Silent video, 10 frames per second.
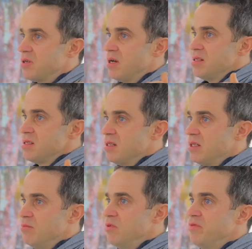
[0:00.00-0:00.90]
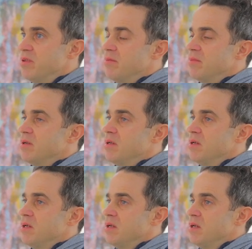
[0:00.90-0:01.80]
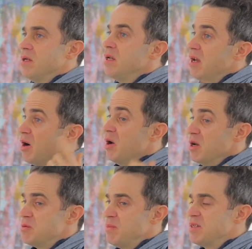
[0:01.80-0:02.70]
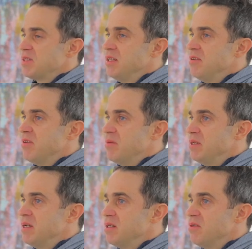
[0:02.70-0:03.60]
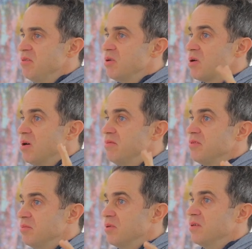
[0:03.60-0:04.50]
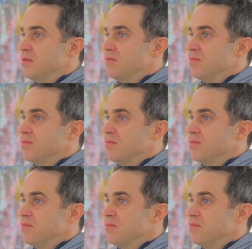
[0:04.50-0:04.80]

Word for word: constantly move them, especially if I begin to feel comfortable.